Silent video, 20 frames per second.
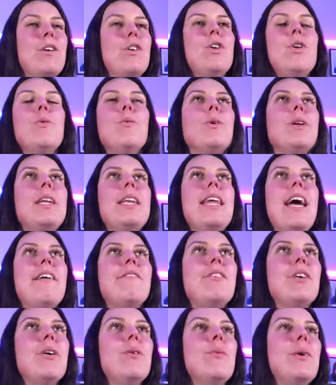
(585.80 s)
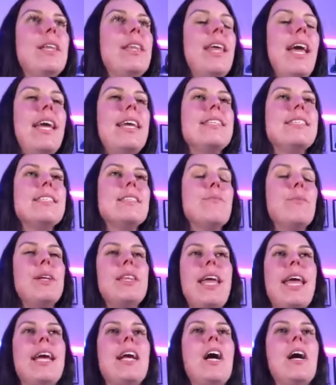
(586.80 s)
you would never when they
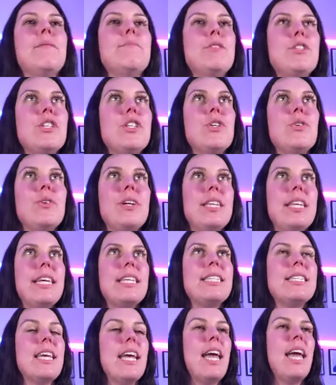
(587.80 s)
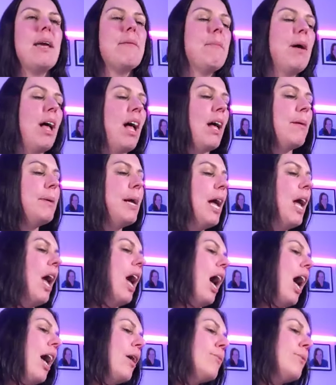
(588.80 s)
when they come to you and they say hey mom
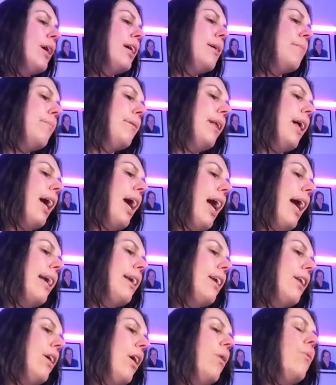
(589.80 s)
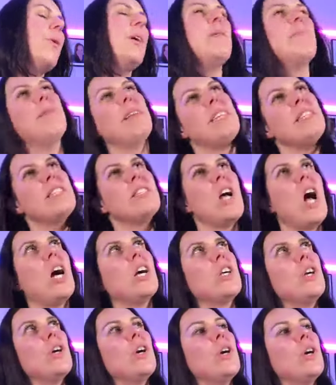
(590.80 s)
i want to play you know i want to play
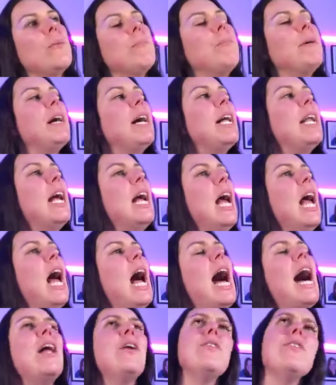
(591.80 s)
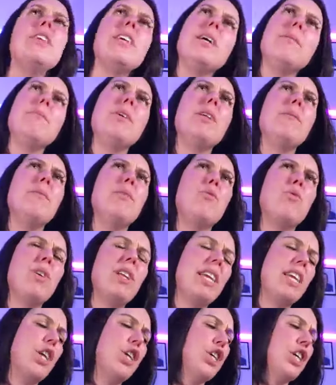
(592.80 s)
soccer but i don't think i'm going to be
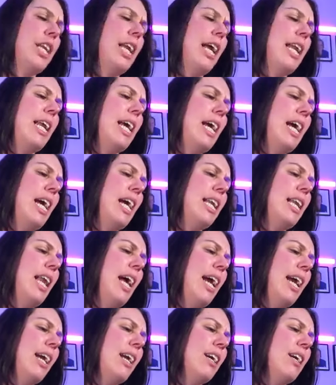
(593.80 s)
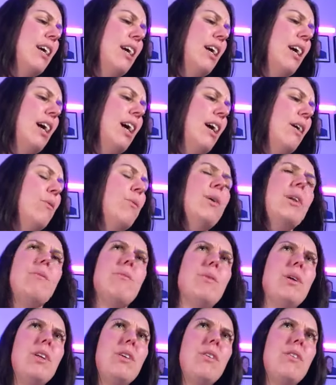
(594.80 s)
really good at it like what,
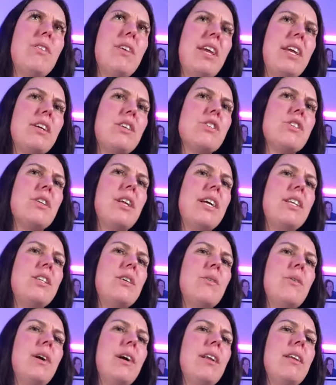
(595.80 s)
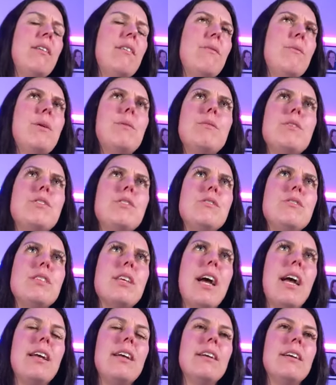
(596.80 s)
what do you think should i do it what would you
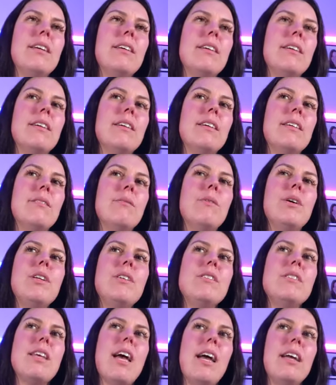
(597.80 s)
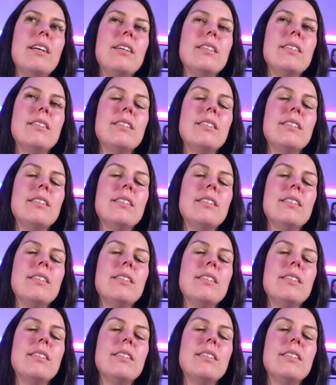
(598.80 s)
say what do you say